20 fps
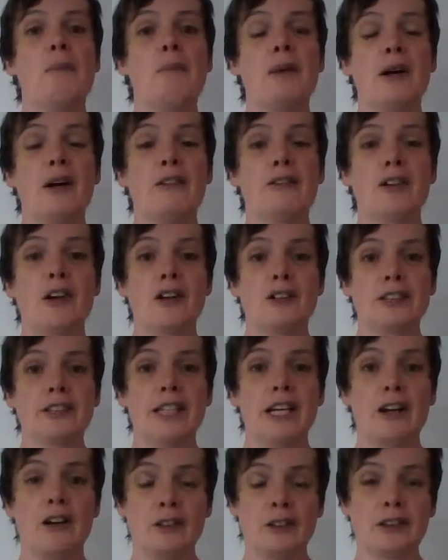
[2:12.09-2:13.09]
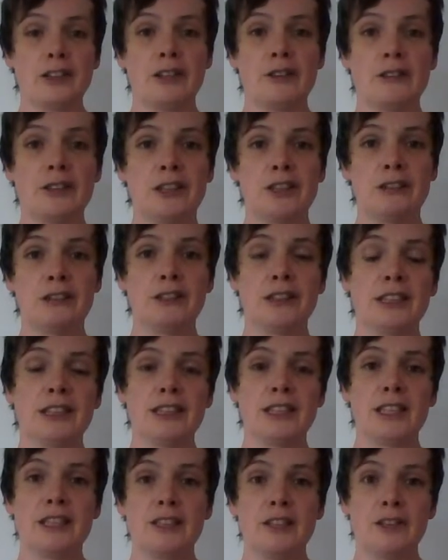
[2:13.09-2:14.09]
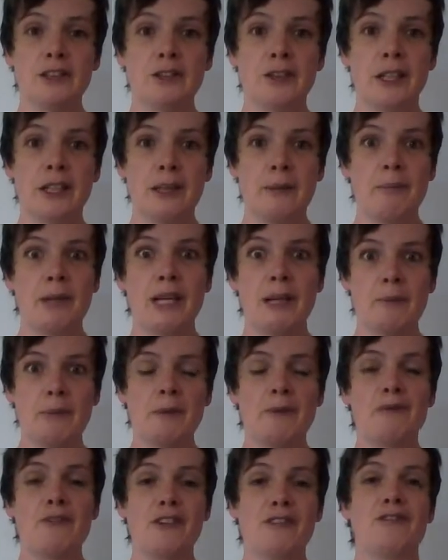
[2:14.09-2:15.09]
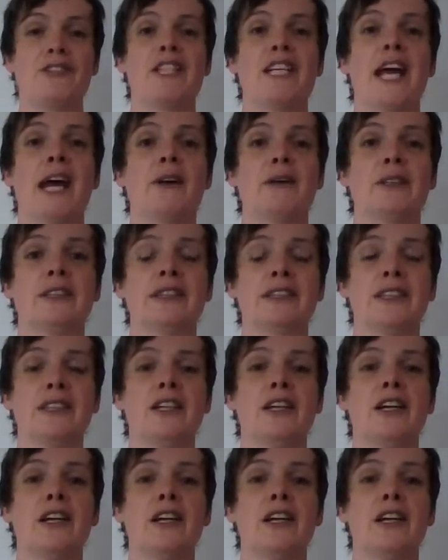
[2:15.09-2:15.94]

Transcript: but of course it also assures us that you're doing the minimum 50 hours